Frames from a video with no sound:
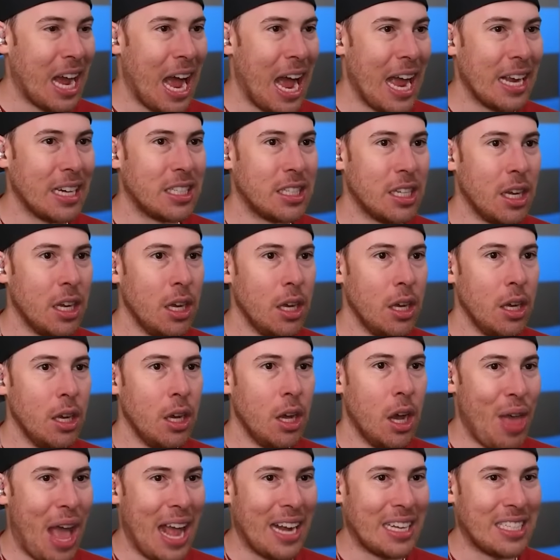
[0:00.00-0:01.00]
guys.
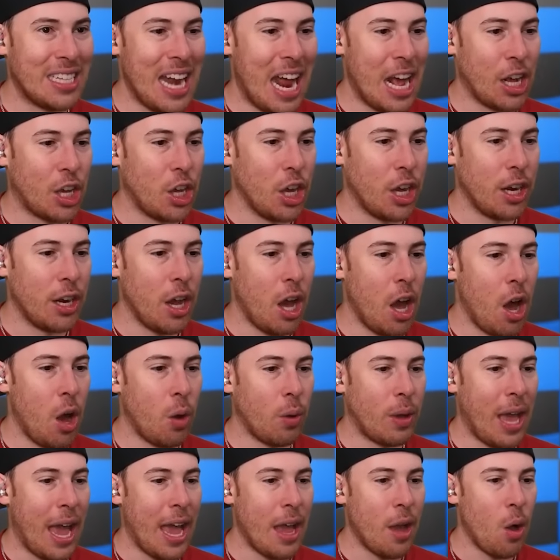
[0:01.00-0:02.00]
That's not good.
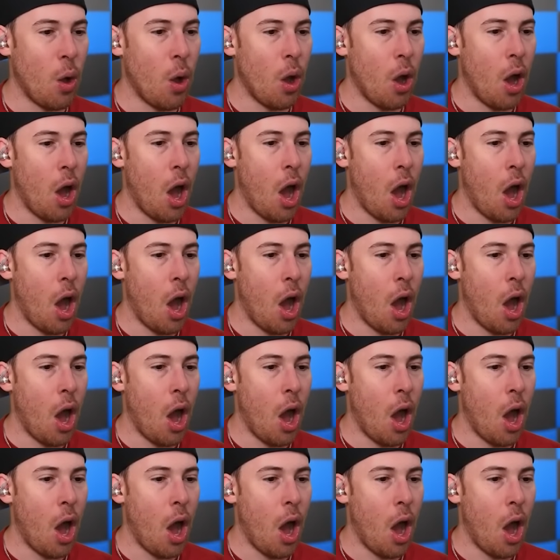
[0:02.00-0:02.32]
Okay.